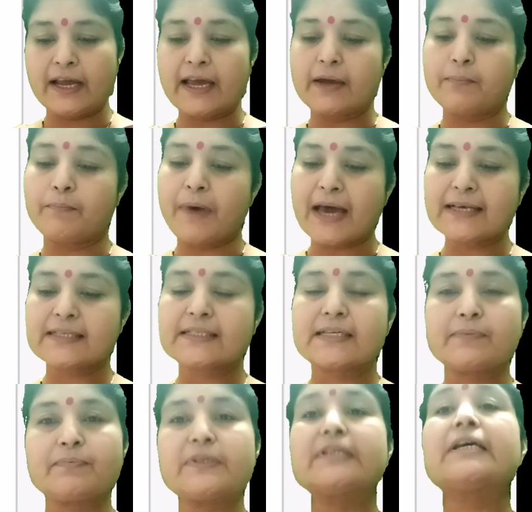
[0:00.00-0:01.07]
a
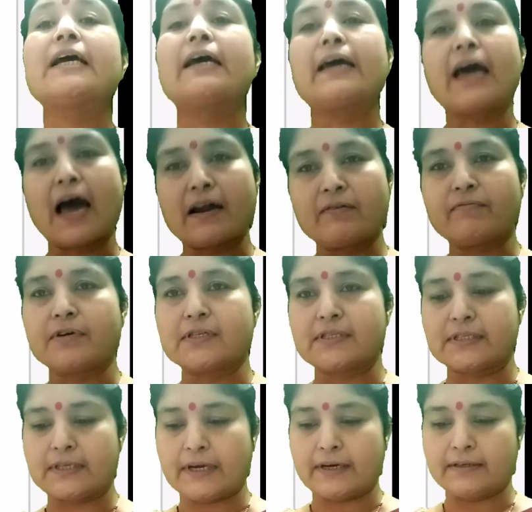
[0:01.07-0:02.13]
makeshift
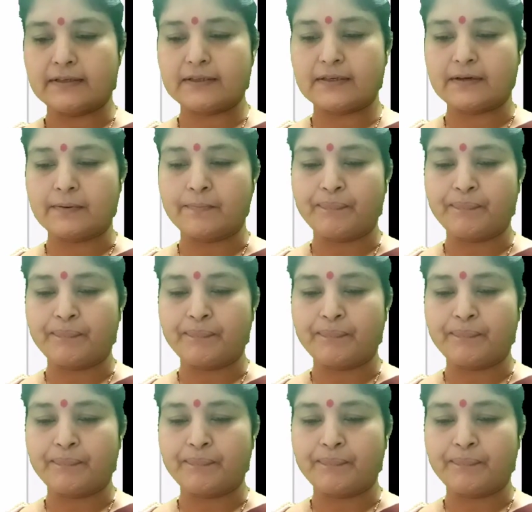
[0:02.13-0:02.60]
canvas tent